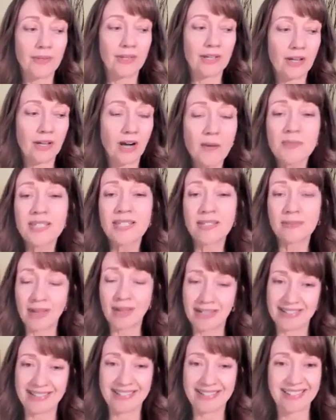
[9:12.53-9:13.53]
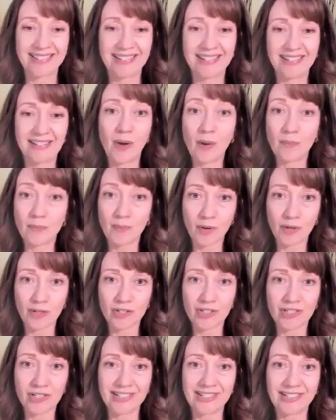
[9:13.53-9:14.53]
optimize
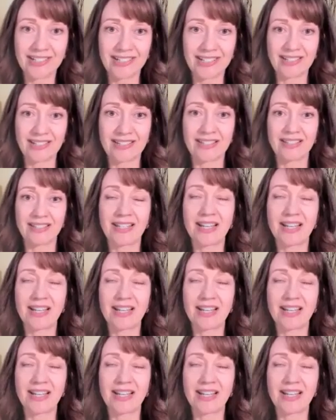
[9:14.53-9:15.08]
opportunities.